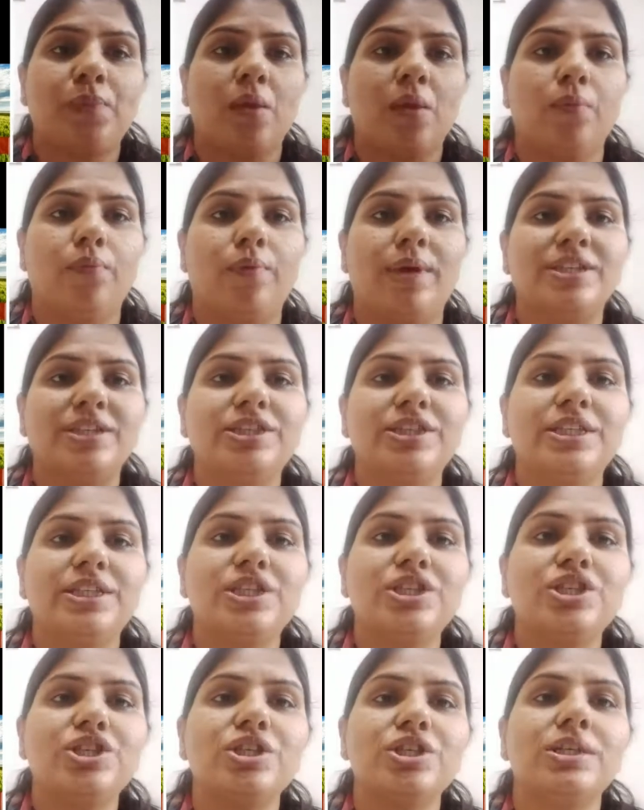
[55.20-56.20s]

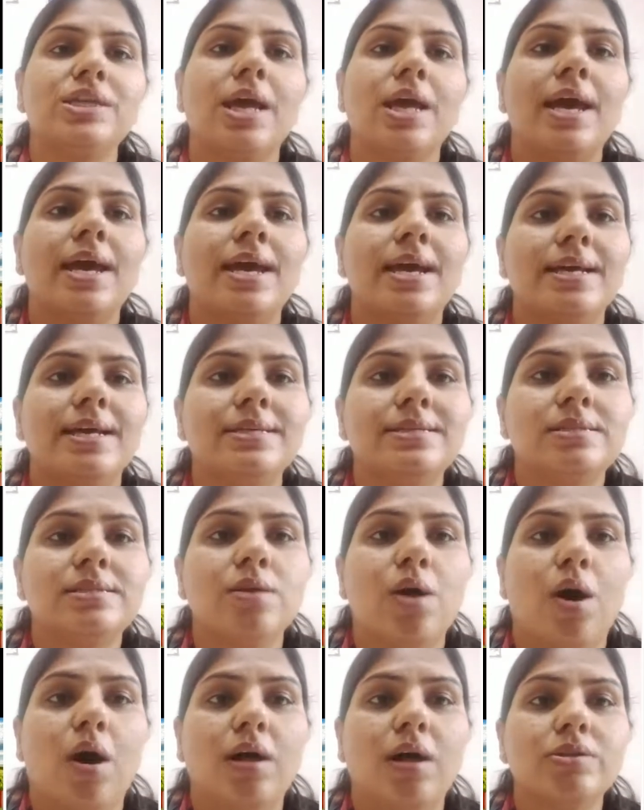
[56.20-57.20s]
vegetation is
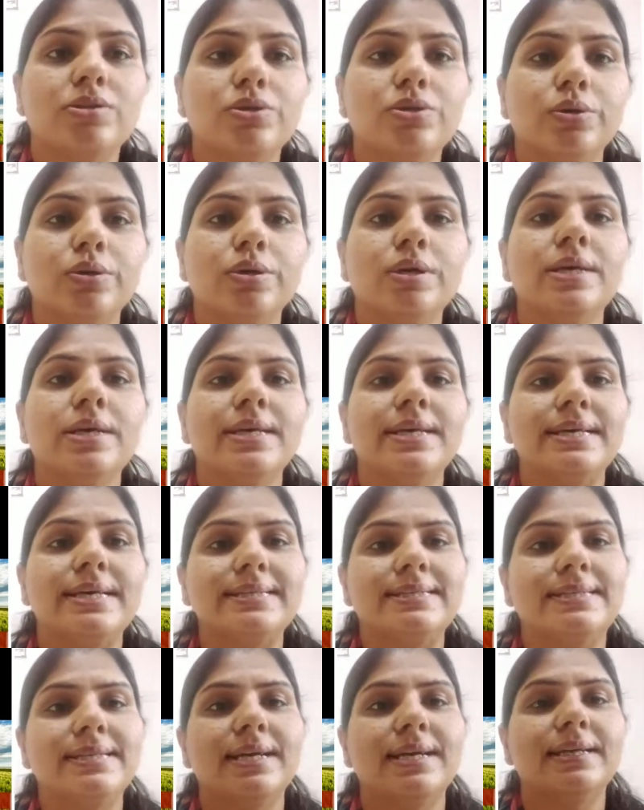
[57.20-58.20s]
also
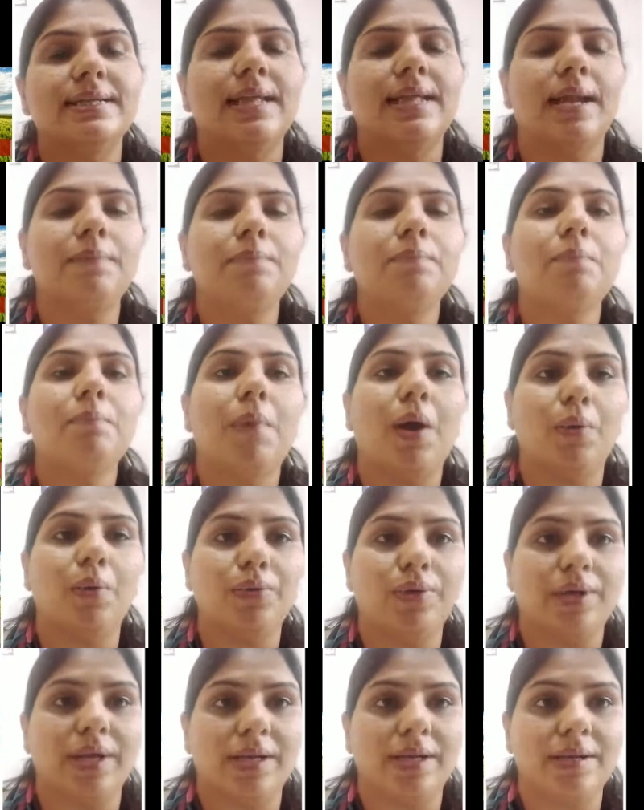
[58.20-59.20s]
easier than
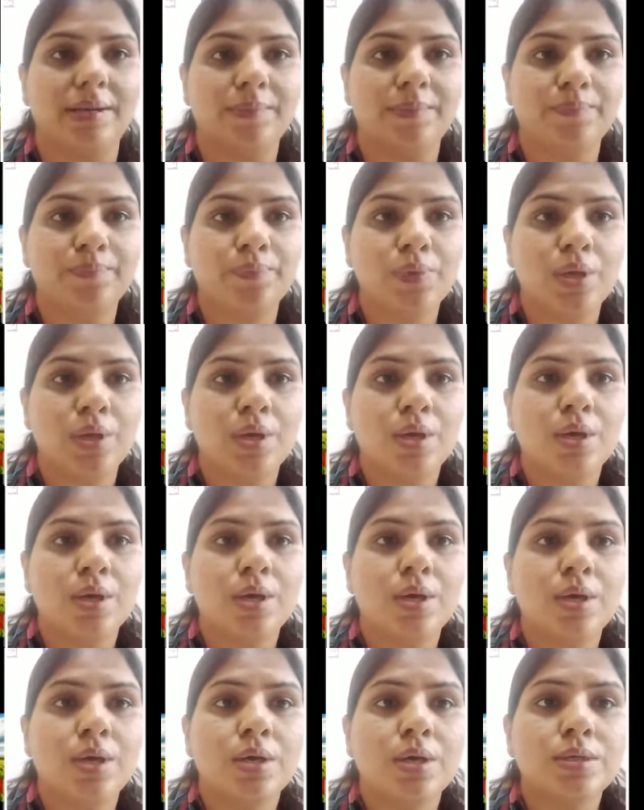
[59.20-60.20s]
mountain.
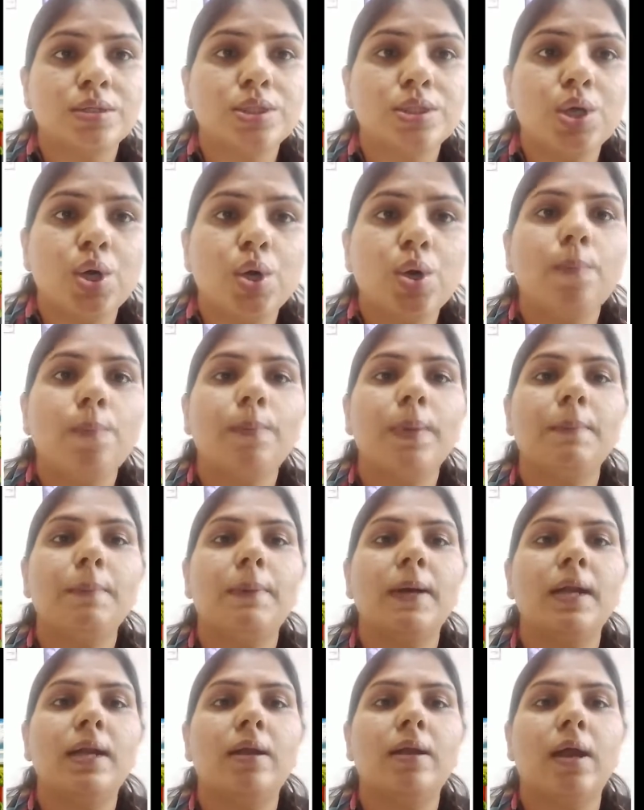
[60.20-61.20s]
So
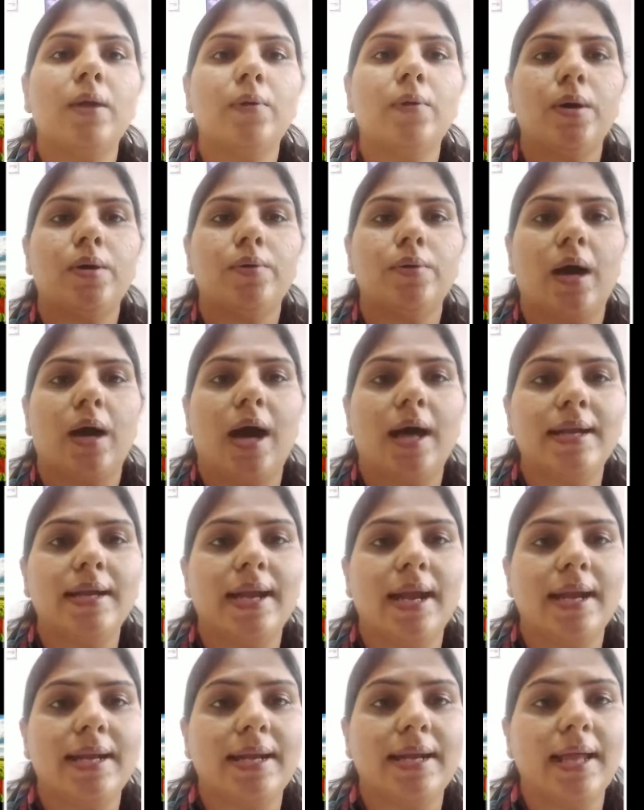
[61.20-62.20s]
people are
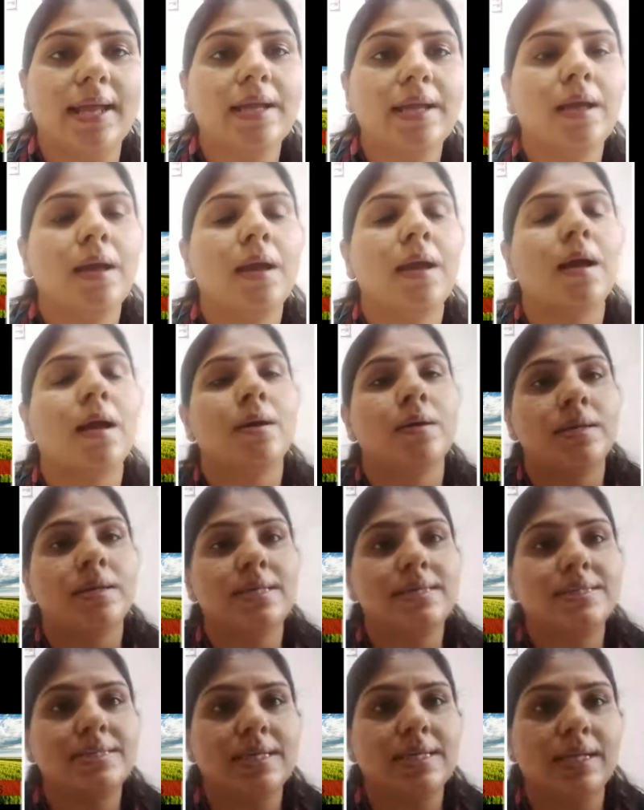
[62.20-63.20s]
getting
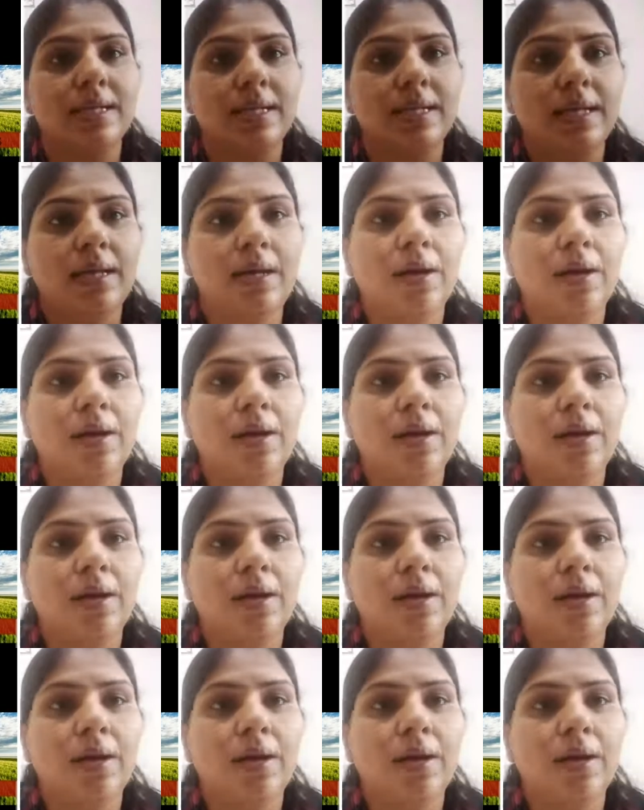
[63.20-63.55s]
easily